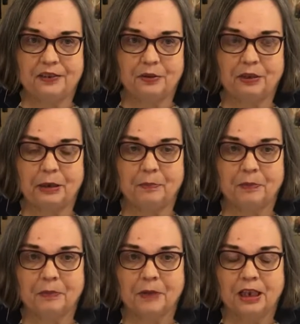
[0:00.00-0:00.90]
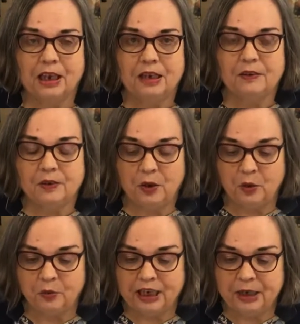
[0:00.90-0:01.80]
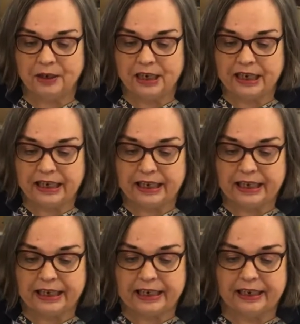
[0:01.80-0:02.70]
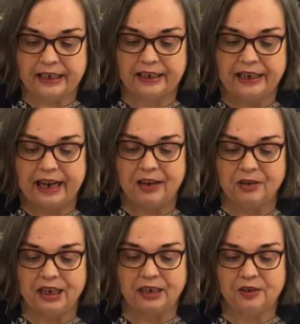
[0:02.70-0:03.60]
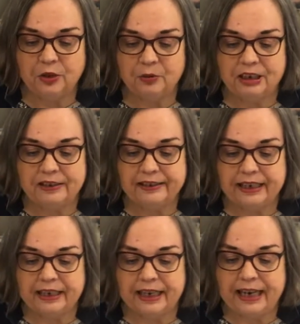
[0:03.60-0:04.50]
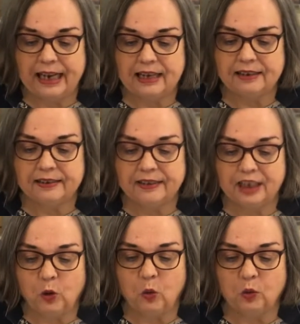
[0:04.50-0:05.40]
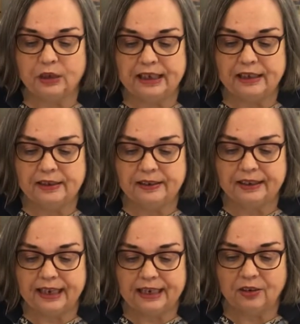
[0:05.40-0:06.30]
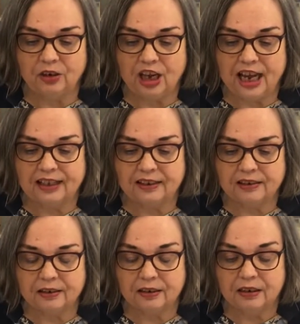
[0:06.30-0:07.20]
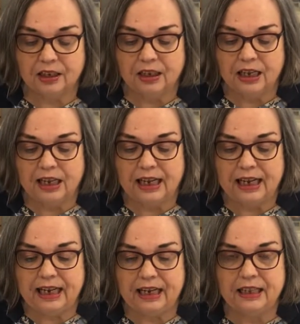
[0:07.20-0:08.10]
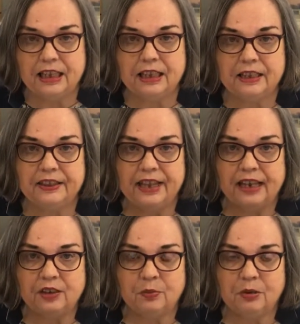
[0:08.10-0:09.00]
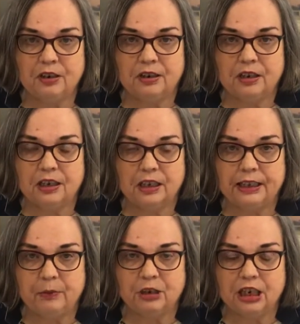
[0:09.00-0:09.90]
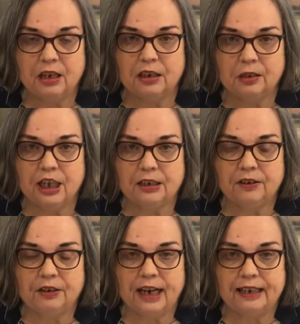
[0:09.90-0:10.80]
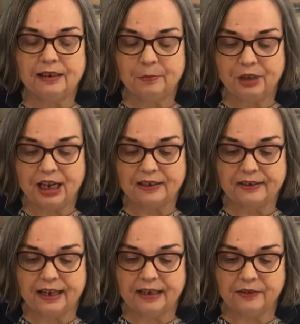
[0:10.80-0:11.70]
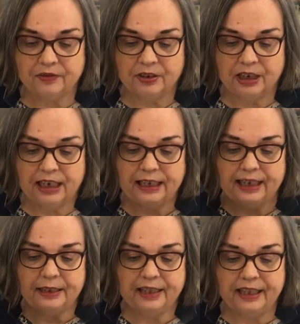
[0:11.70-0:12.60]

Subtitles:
cream. So nowadays you would see it as the old insulator lot. And then that's where they would cut a lot of their ice blocks out of. And then